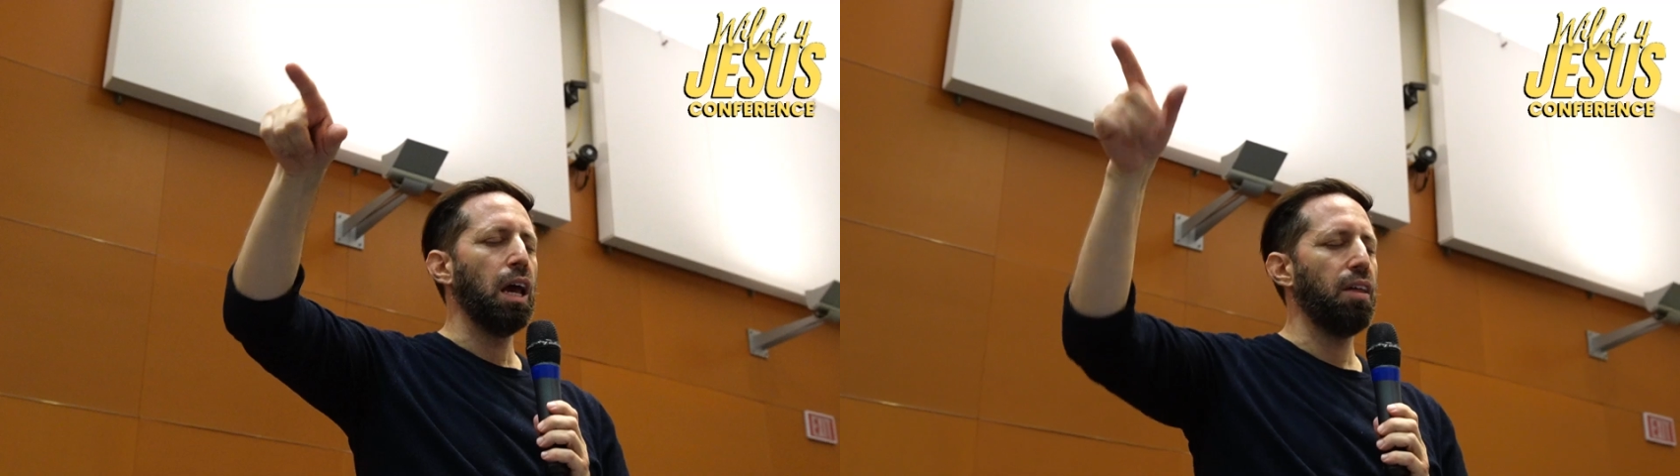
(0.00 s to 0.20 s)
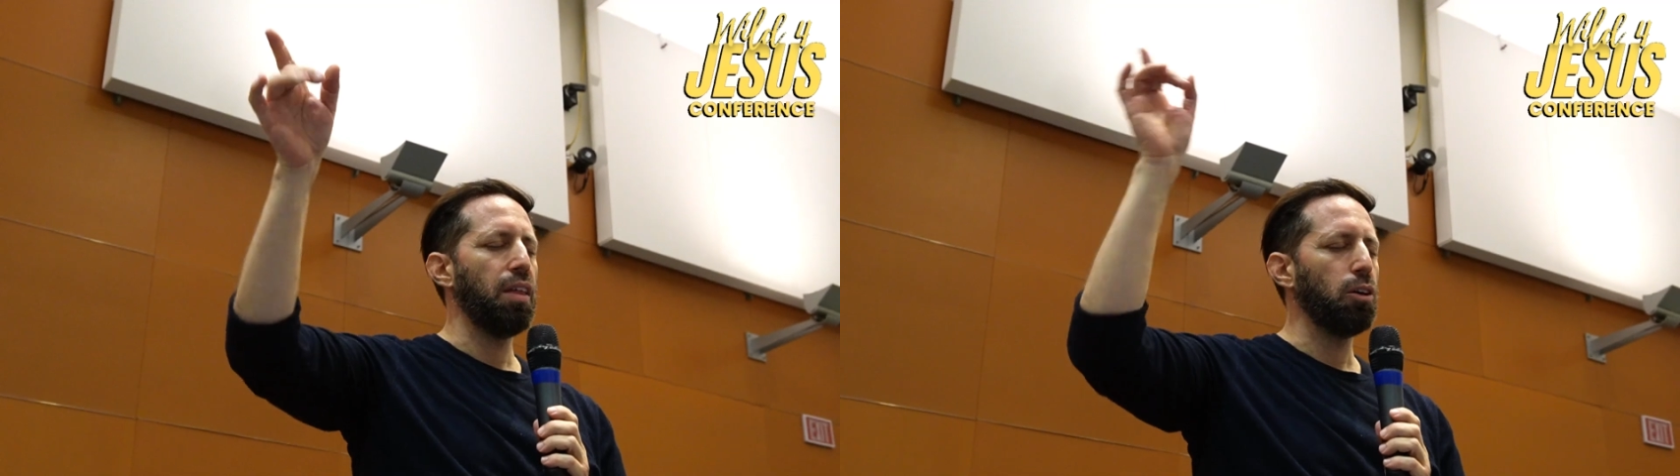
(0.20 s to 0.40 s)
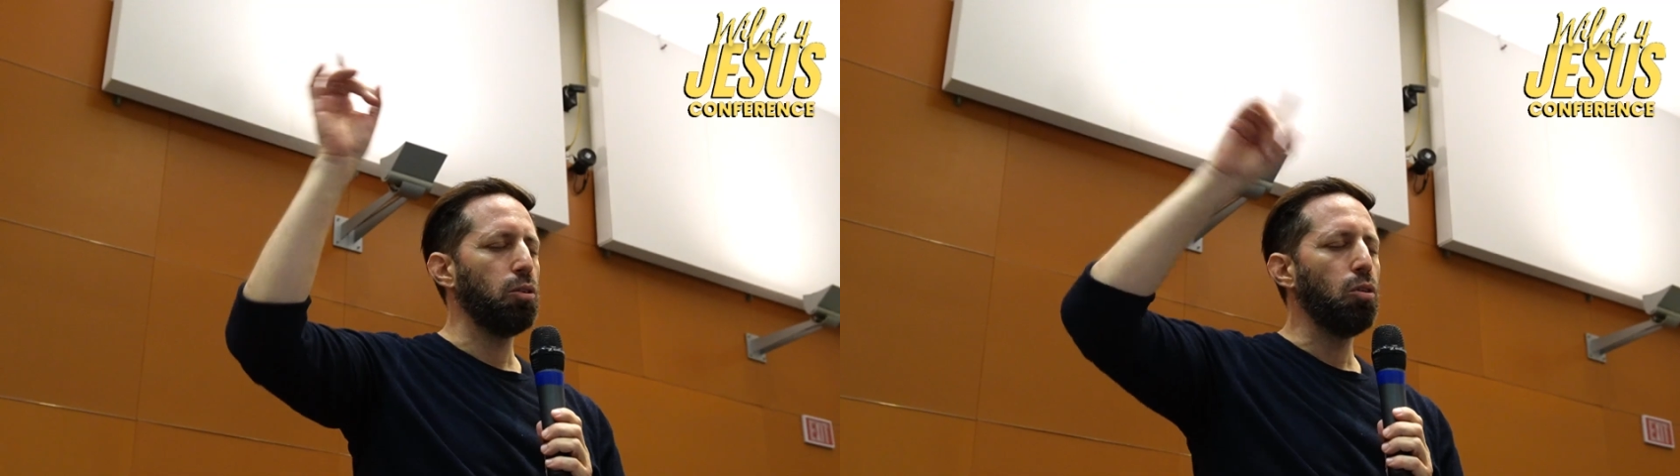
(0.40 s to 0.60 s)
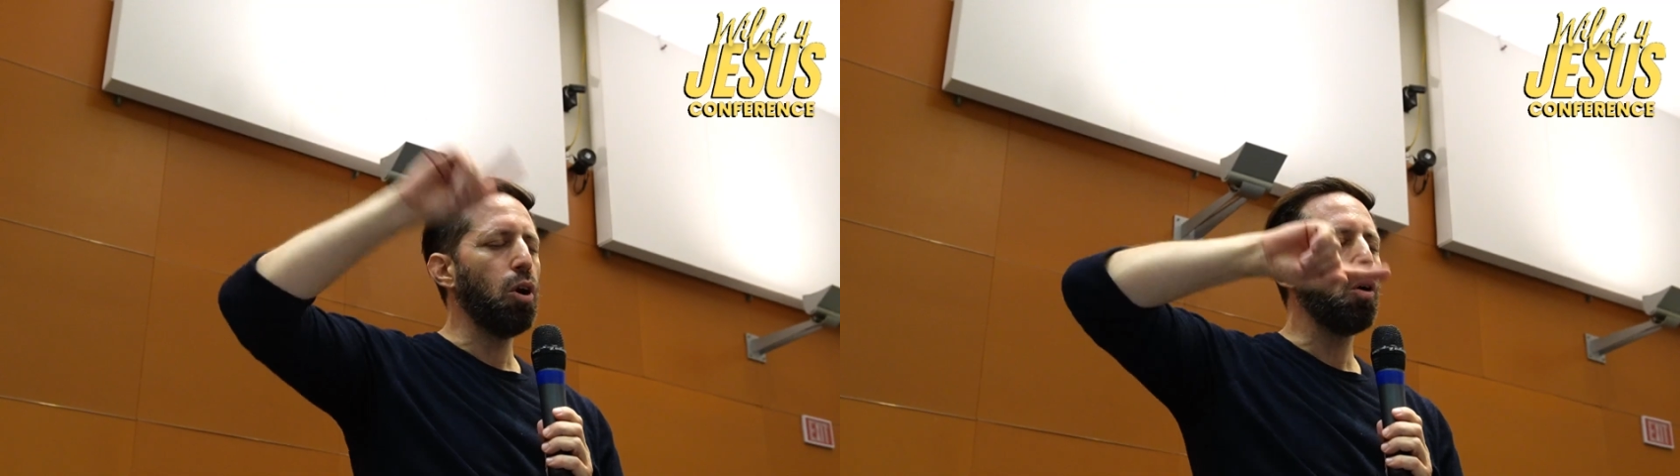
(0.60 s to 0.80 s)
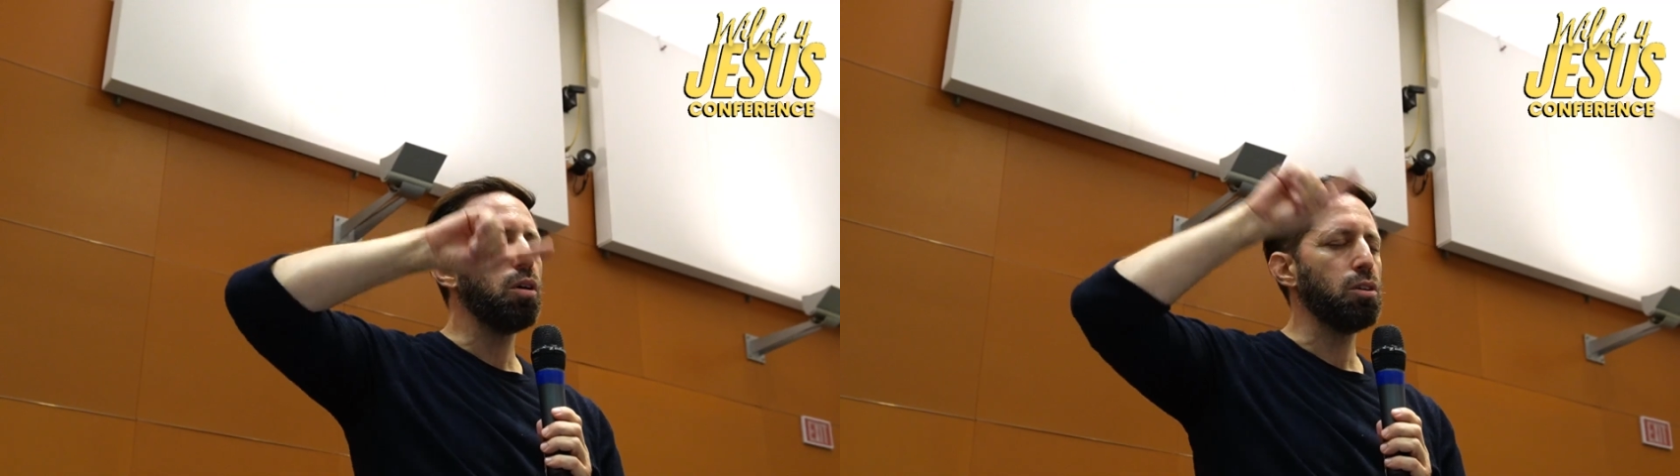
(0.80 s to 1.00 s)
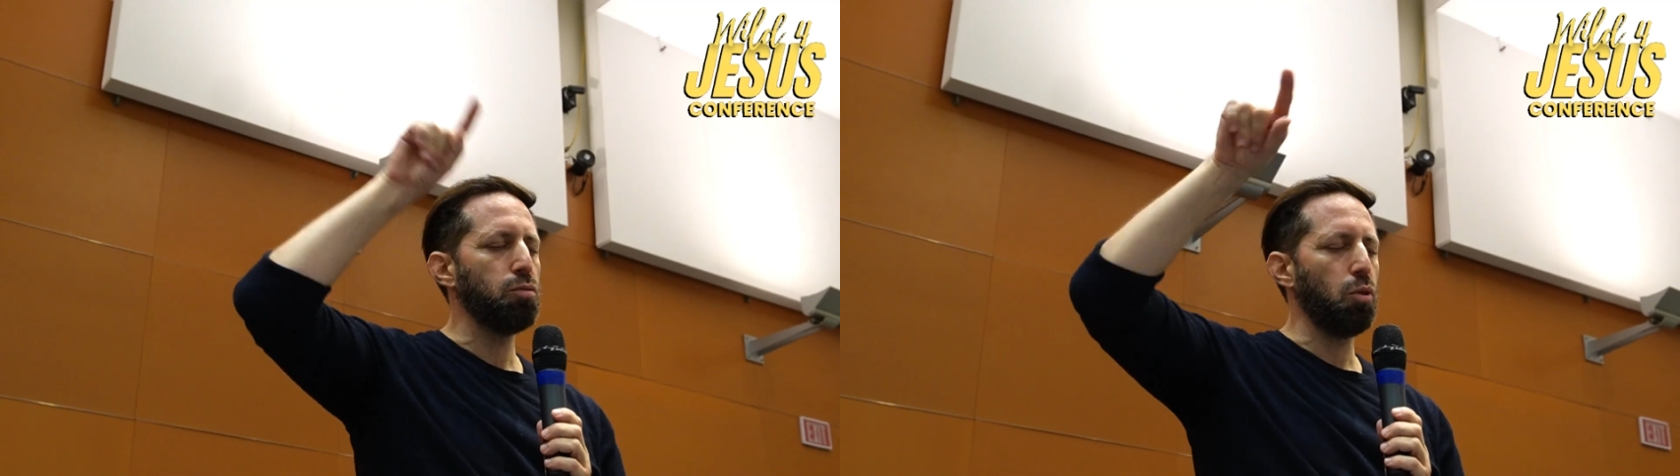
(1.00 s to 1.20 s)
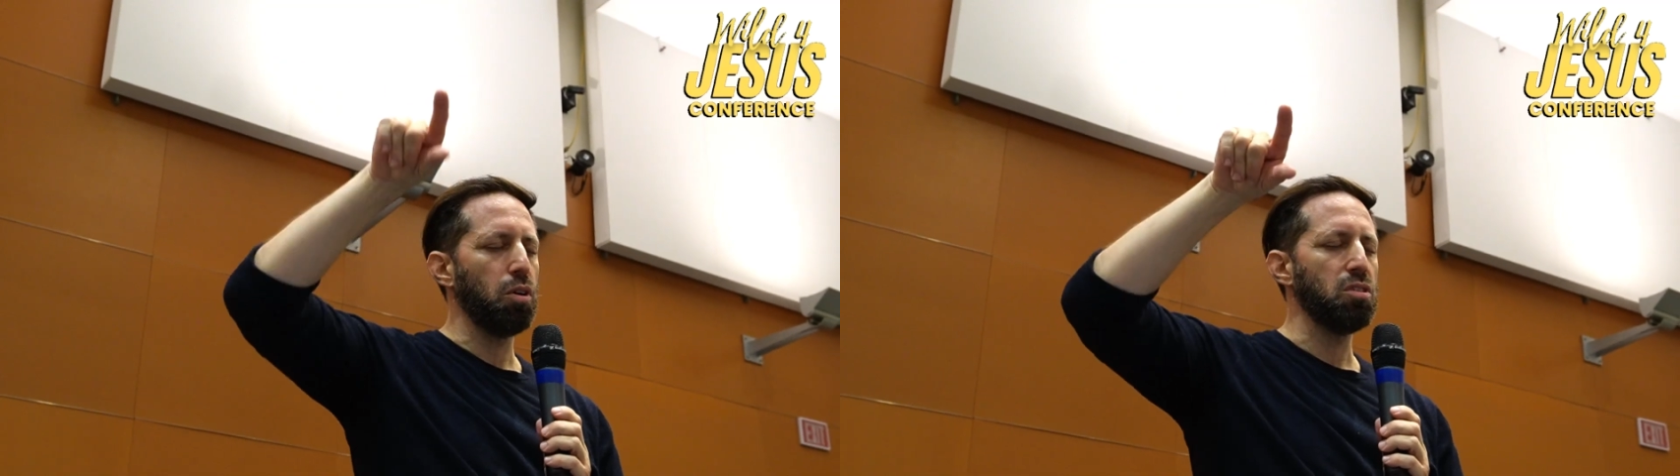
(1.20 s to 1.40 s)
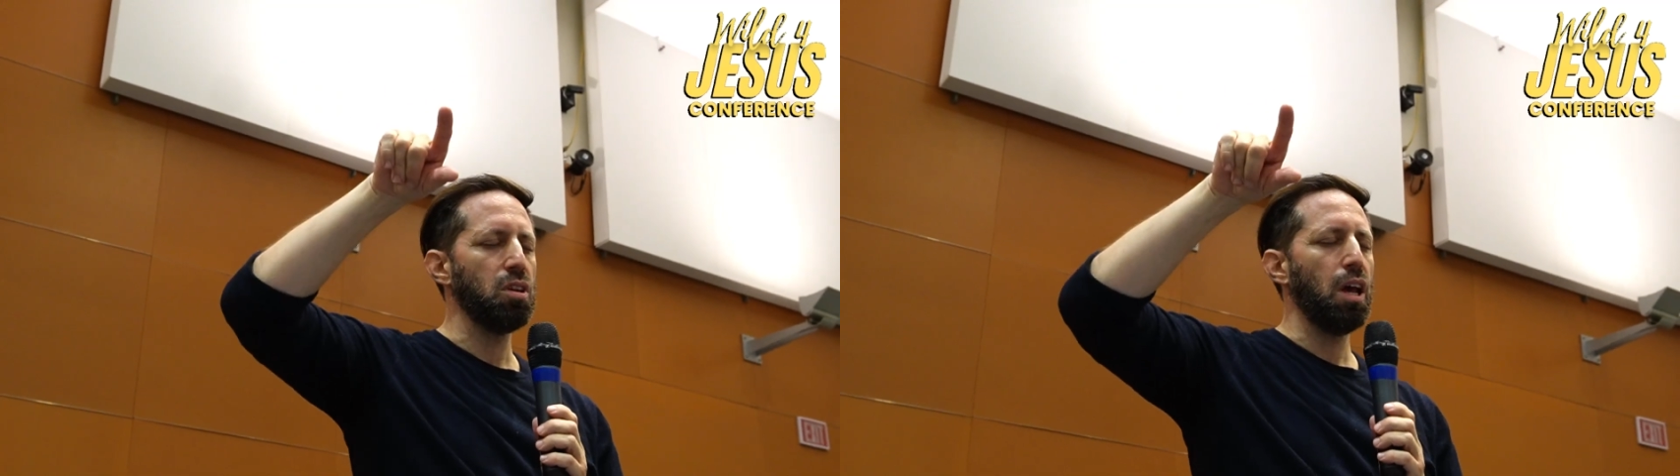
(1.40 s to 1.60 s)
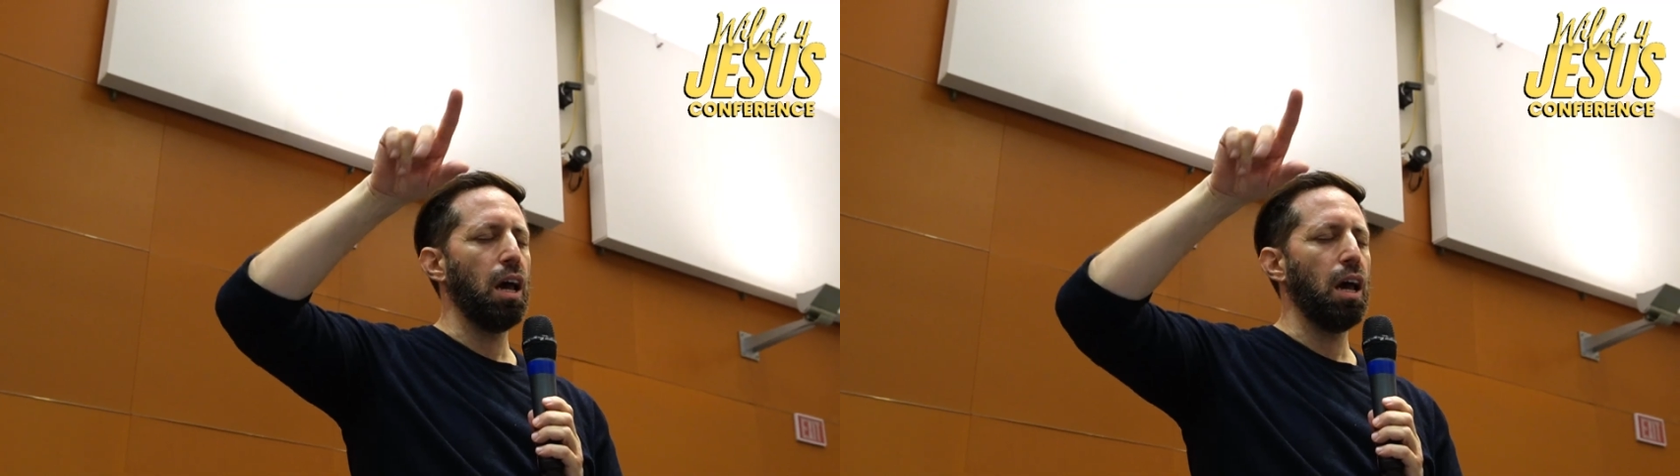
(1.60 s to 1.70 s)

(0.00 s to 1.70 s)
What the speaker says: and that you know his voice,